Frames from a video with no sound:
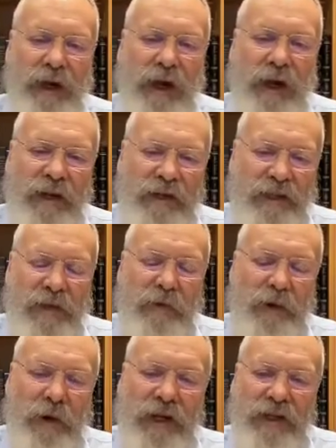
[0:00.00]
And in a
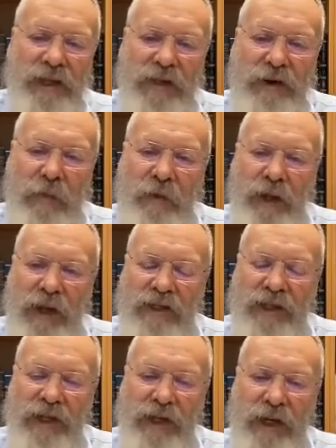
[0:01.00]
similar way, says Rabbi
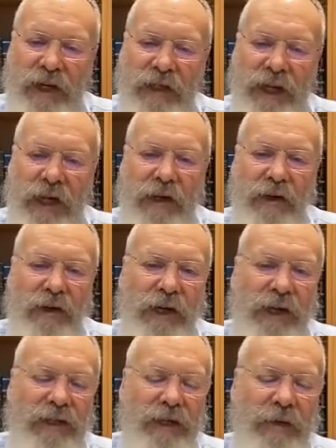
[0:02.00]
Eliezer, you can take a look
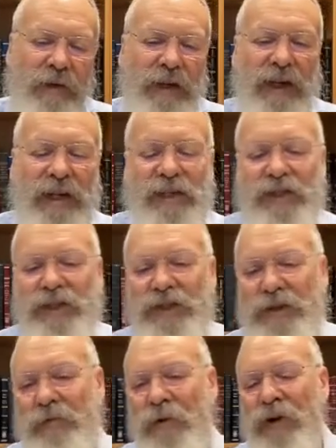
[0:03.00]
at some of the
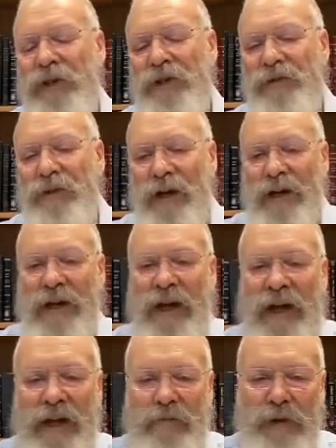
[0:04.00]
words of our
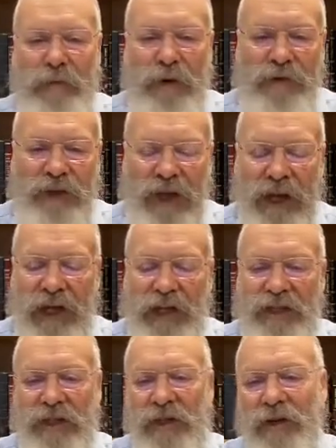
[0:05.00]
chachamim over the
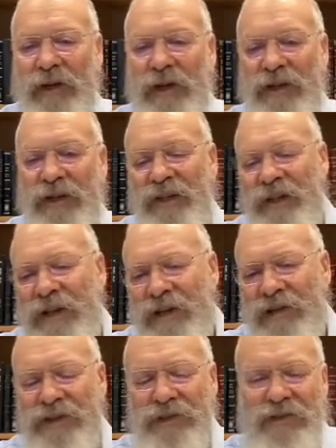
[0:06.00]
ages, and you look at it and say,
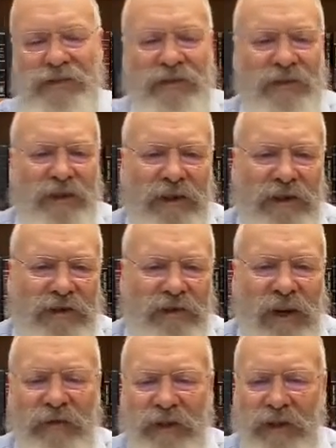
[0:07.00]
no, it's not
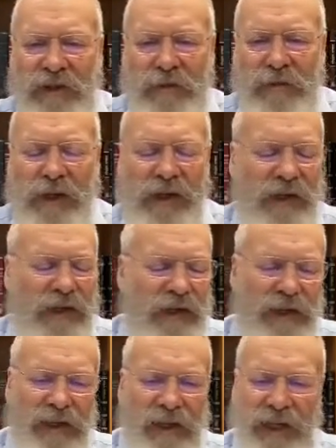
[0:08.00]
relevant to me.
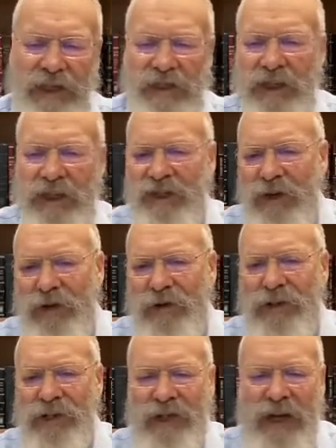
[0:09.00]
It's
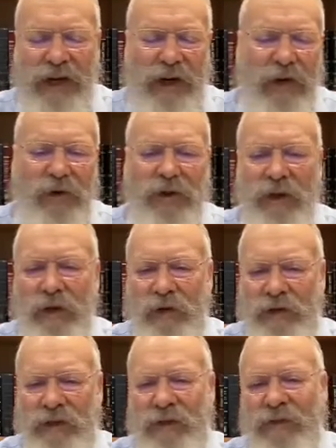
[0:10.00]
old, it's like old
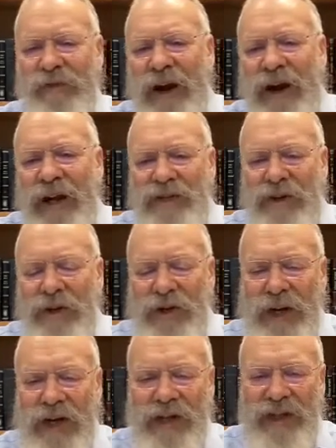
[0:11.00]
coals, the fire has
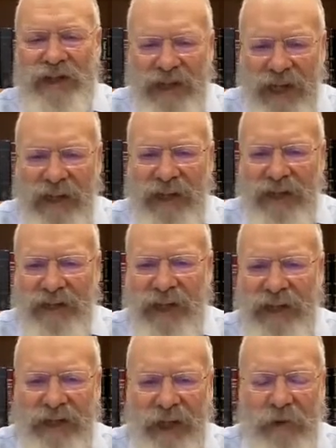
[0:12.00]
gone out, there's
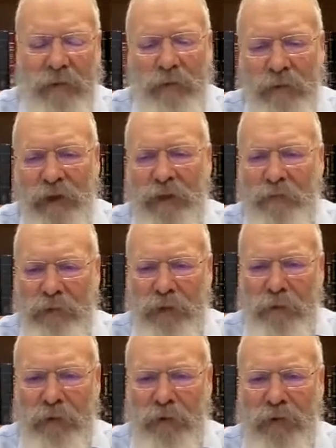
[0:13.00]
nothing there. We're modern
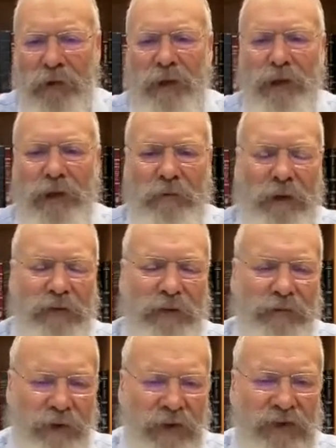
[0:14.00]
people. We've
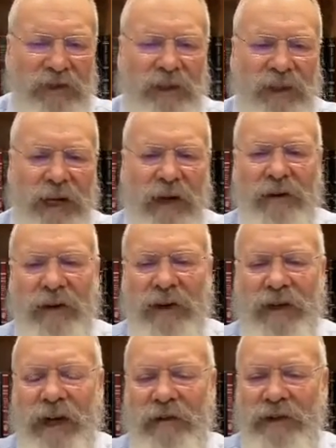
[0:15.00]
advanced in our
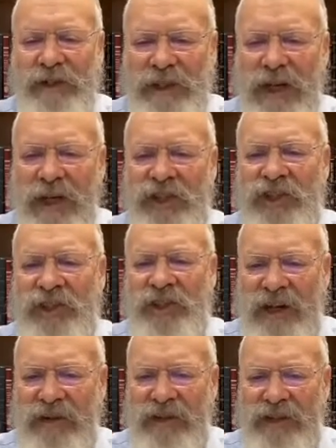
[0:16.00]
intelligence, in
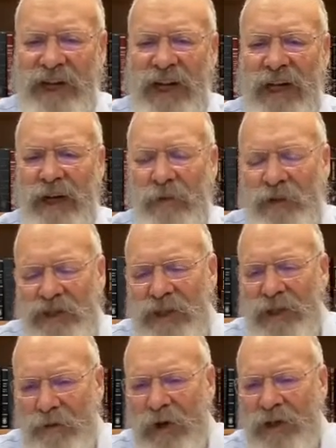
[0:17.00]
our understanding. We see
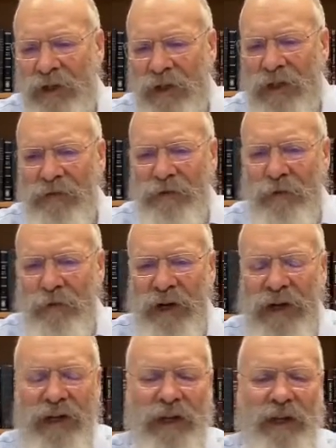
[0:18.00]
the world in a different
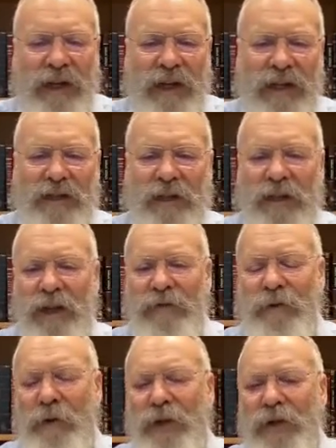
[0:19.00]
way. And so
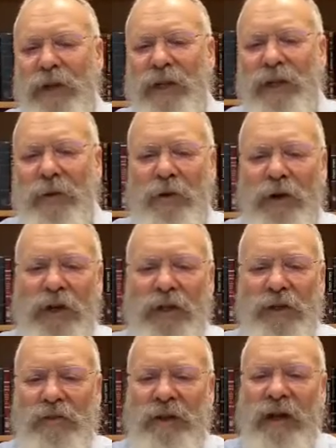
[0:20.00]
therefore we look at the
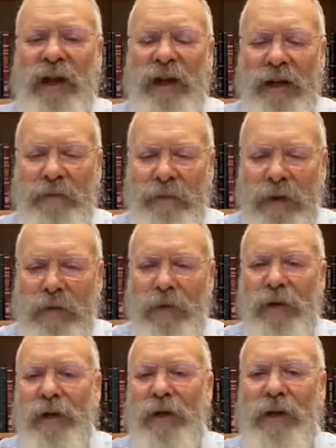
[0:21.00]
words of the chachamim
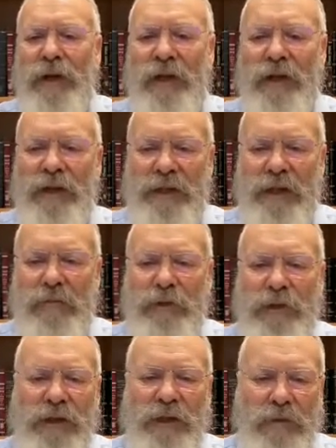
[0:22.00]
in the
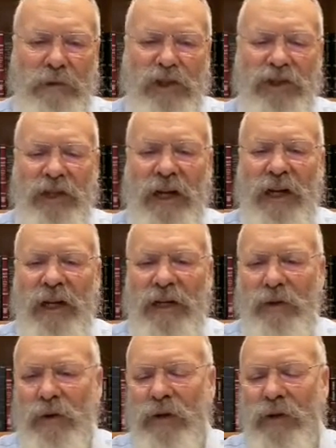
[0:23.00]
Talmud and the Mishnah
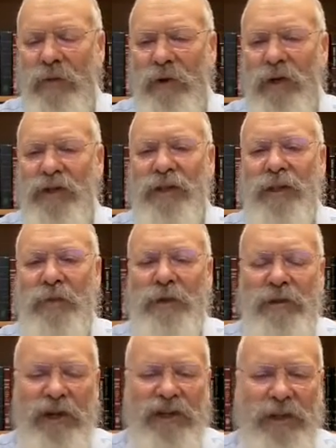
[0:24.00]
and all of the words in the
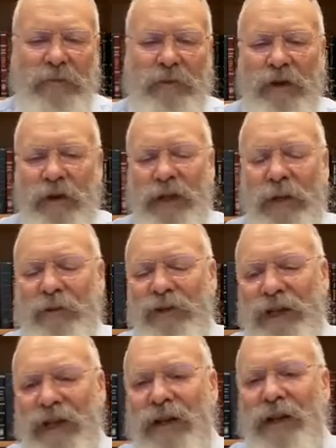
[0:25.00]
Midrashim, we look at them and
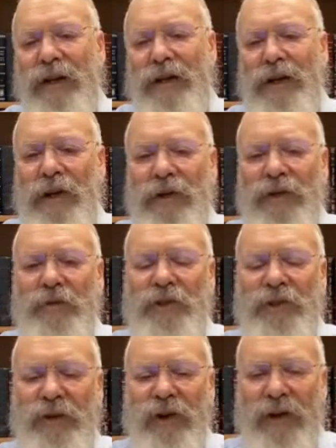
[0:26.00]
say, coals
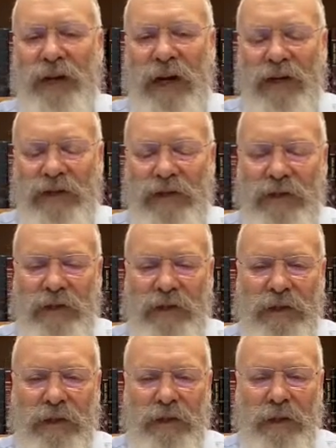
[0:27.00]
which have gone out.
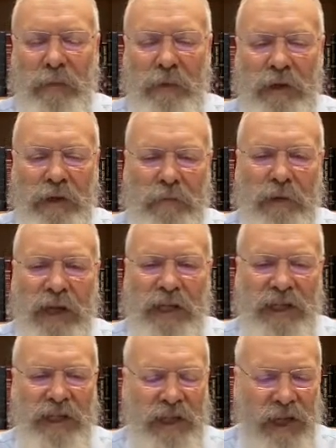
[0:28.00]
But an
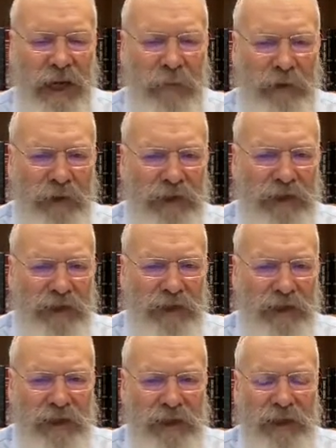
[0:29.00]
amazing thing happens.
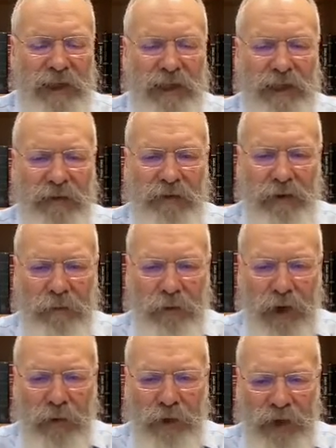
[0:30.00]
If you
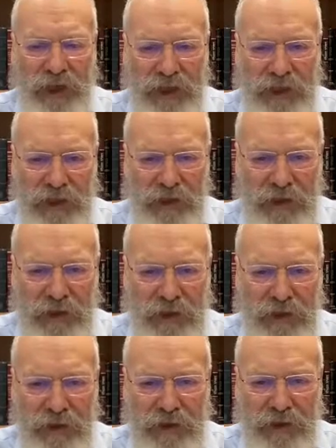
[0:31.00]
blow on it,
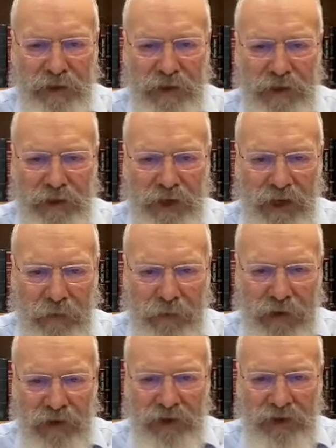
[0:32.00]
you
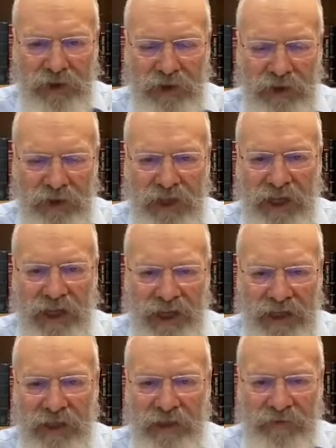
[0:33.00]
come close to it, you see
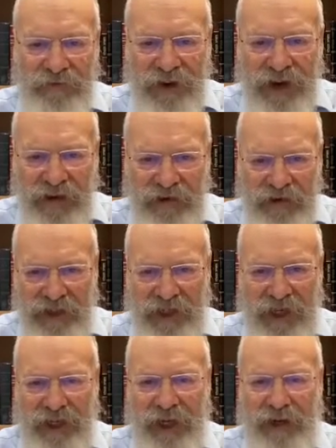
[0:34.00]
there's still fire
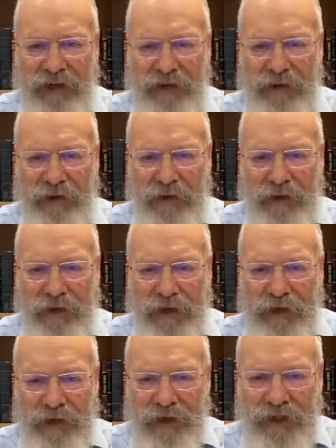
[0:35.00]
inside there,
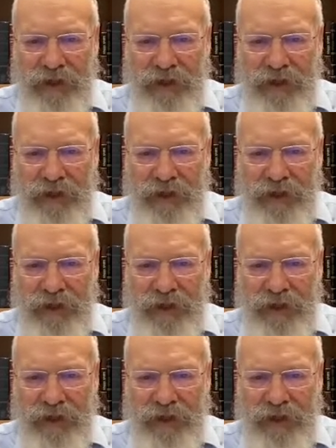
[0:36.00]
and